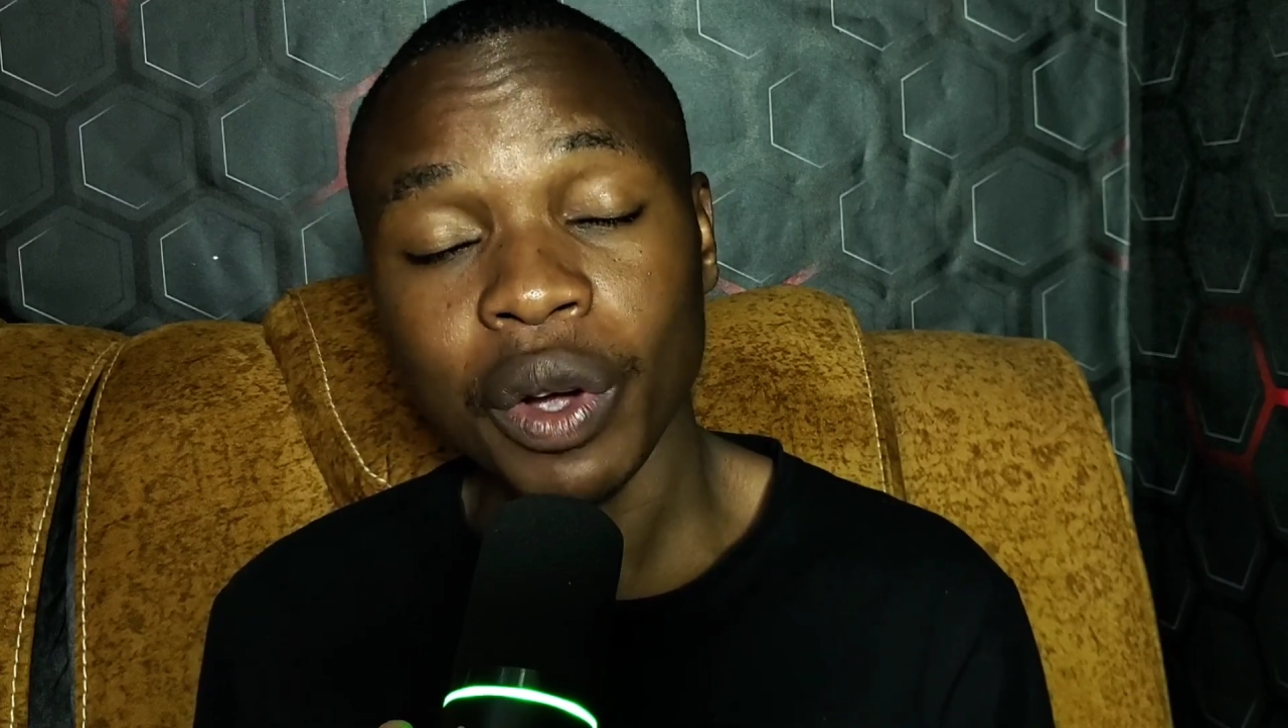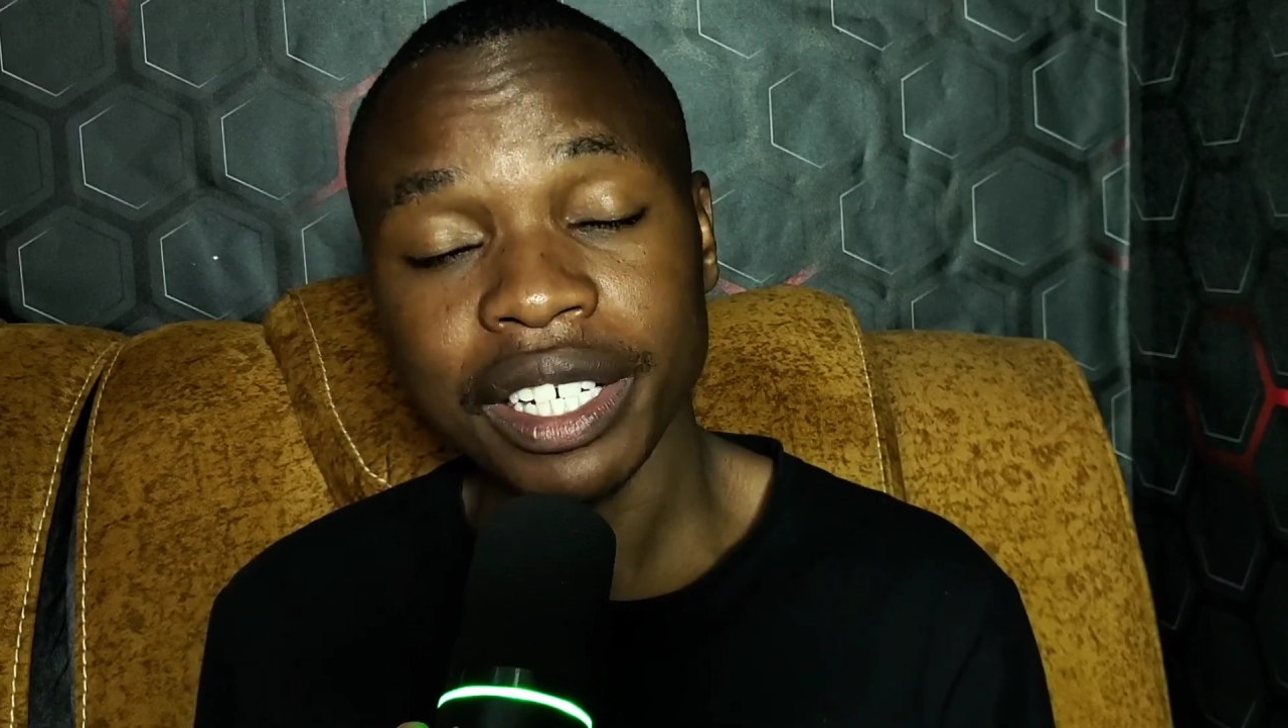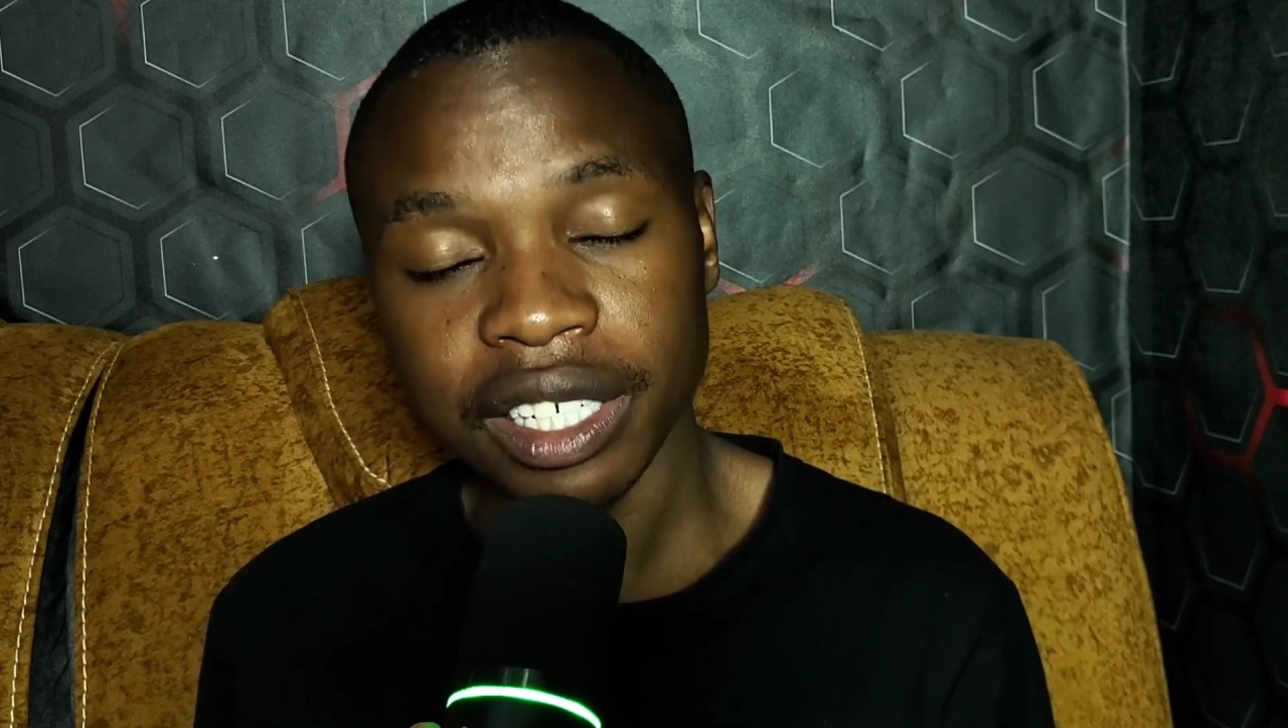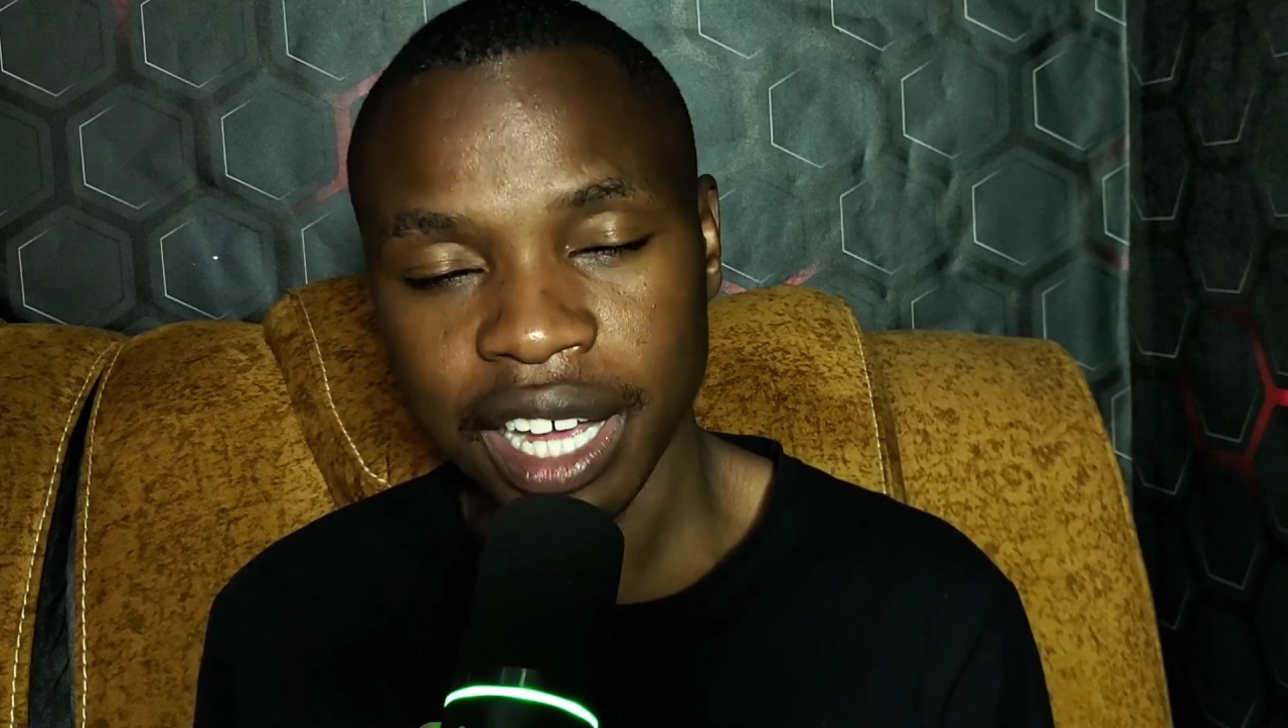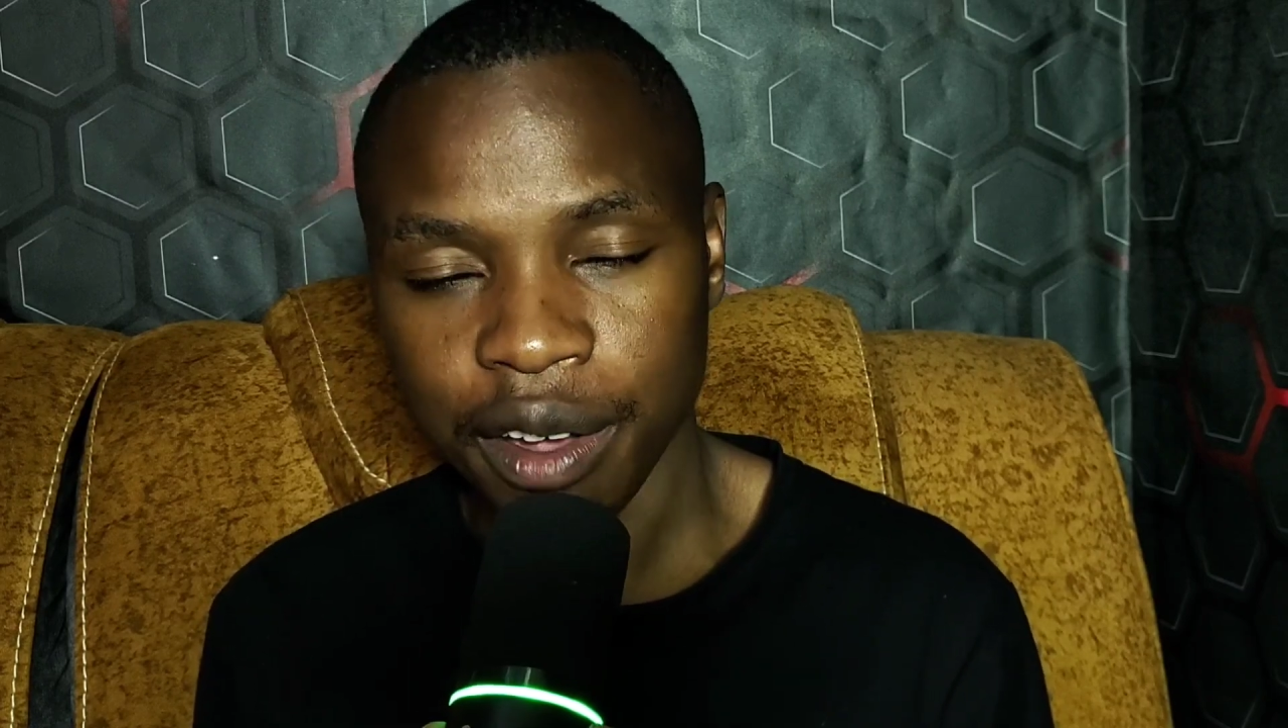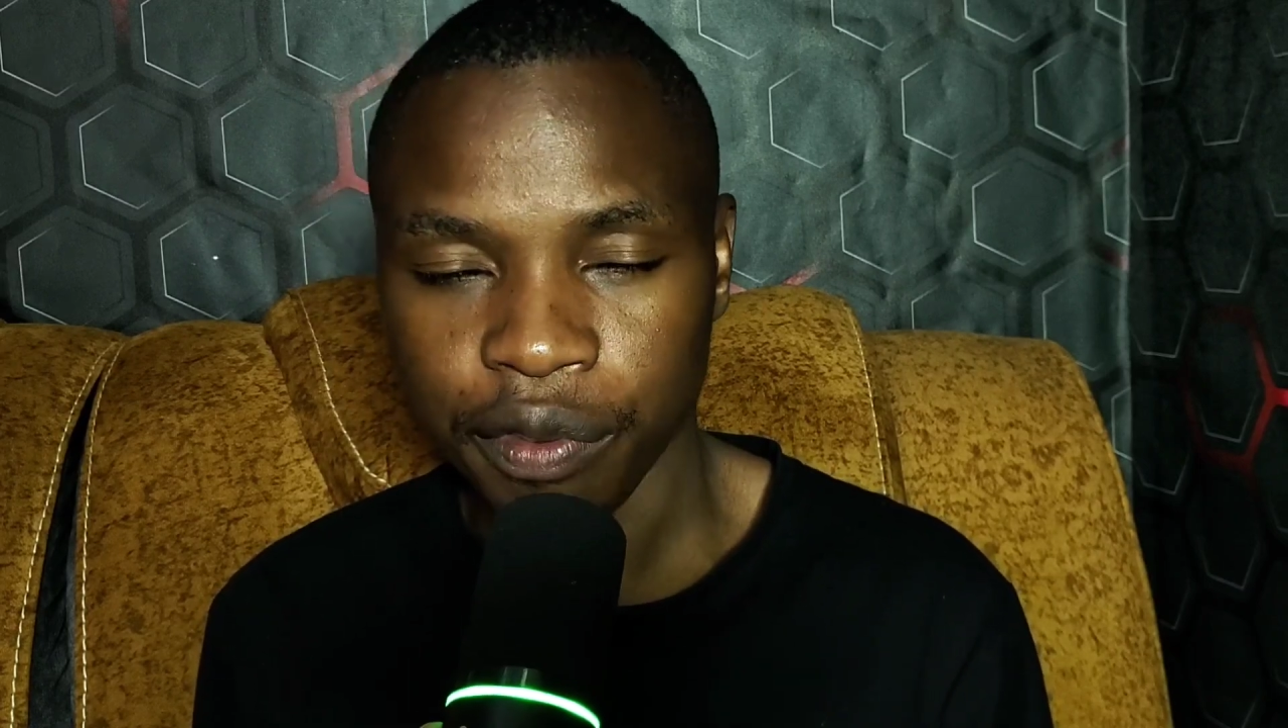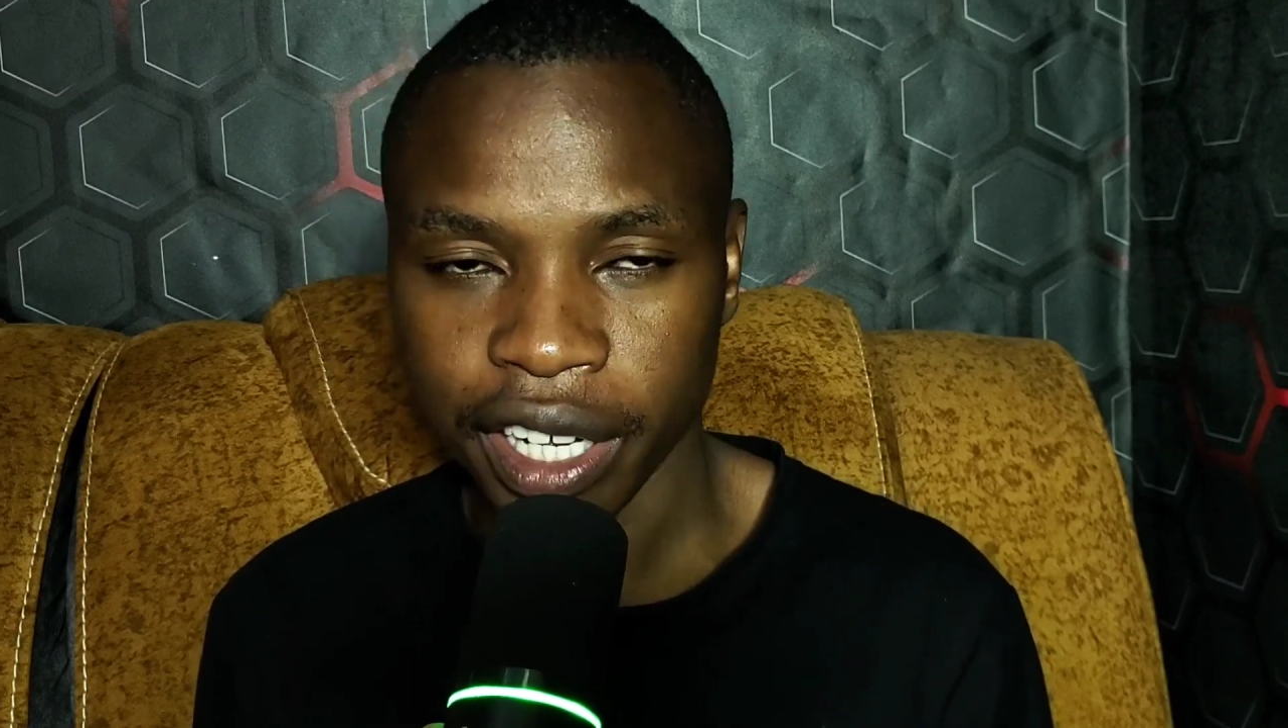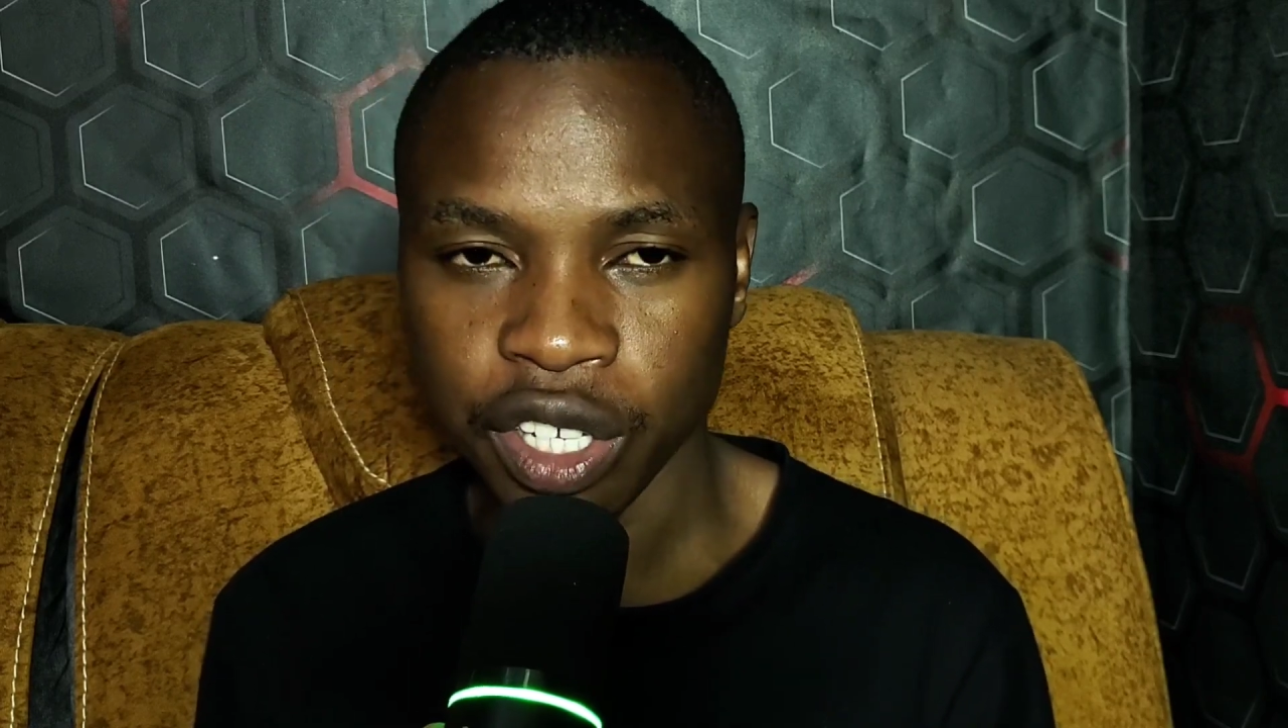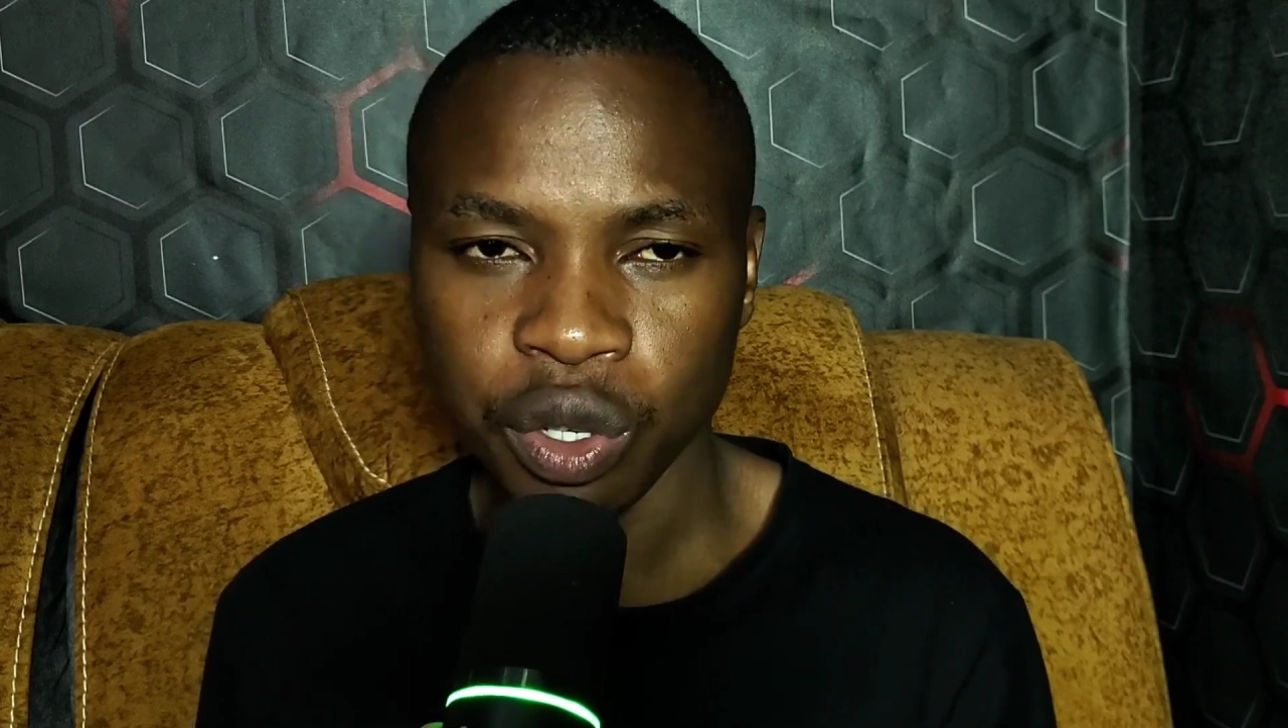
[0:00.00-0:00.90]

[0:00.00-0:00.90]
want in Africa,